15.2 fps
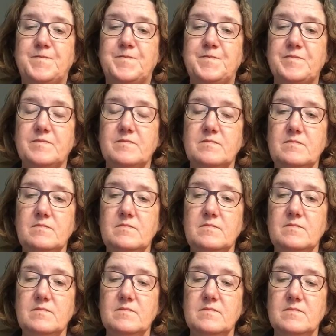
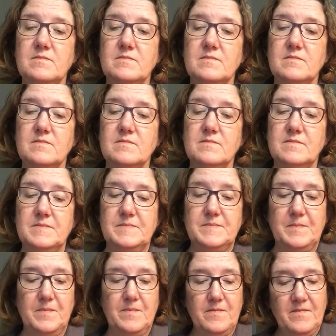
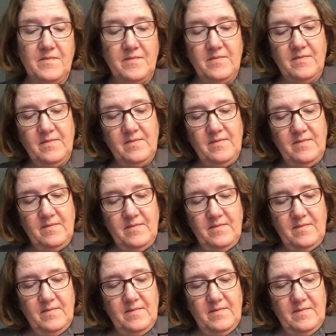
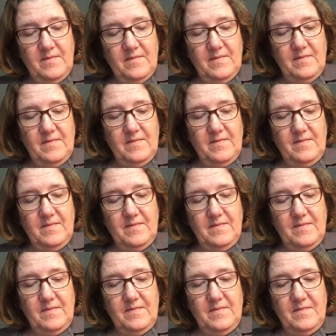
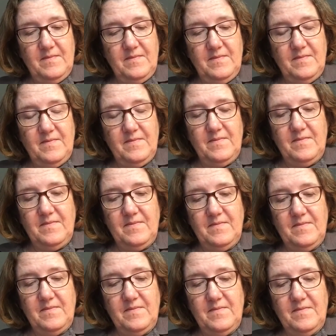
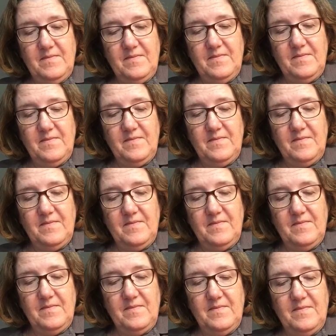
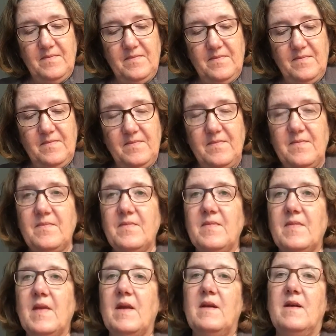
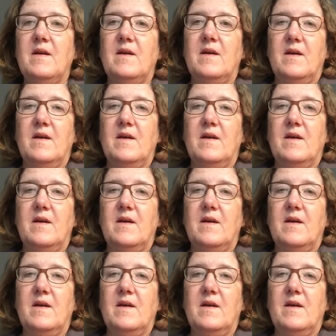Nobody speaks.